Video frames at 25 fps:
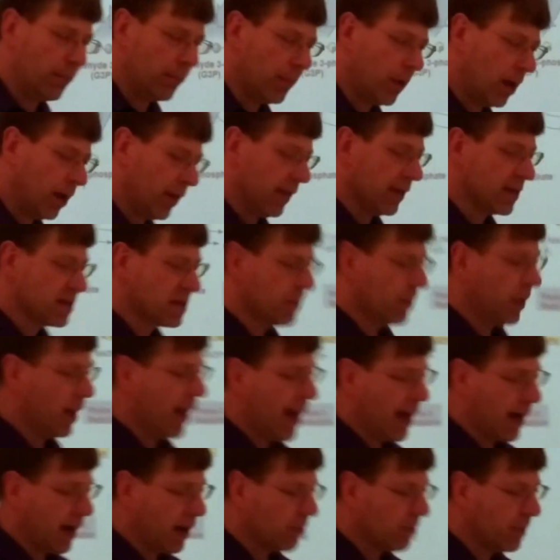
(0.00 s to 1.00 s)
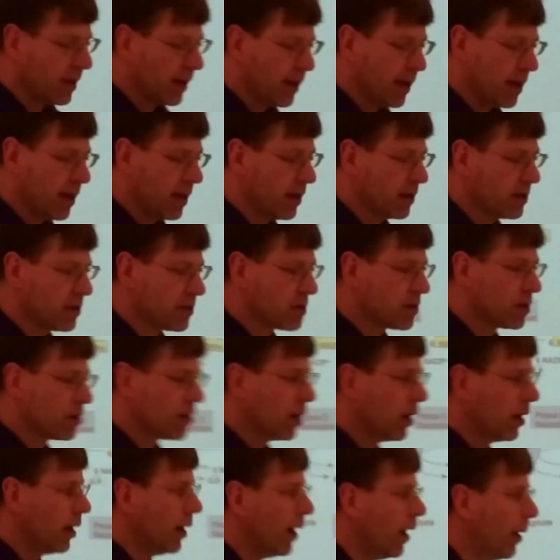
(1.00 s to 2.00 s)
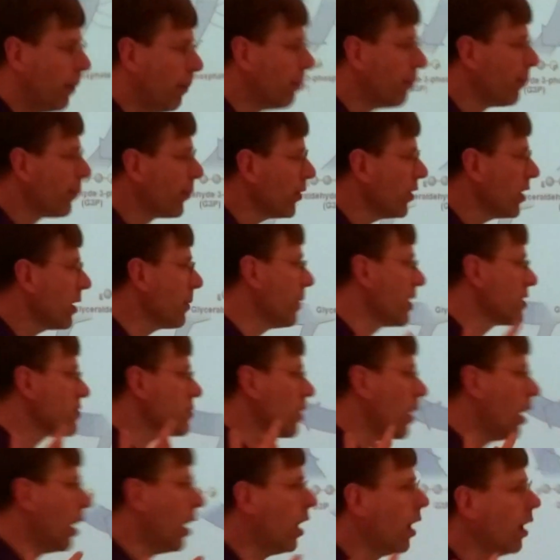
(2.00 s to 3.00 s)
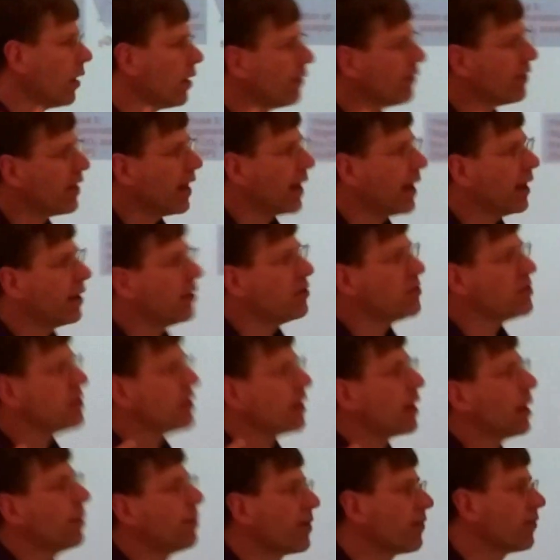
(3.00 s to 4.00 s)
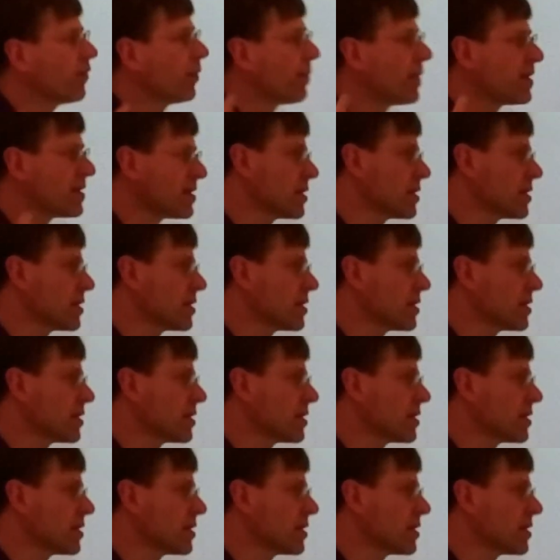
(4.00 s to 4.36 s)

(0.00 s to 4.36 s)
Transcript: on this planet, because pretty much all of the energy coming from the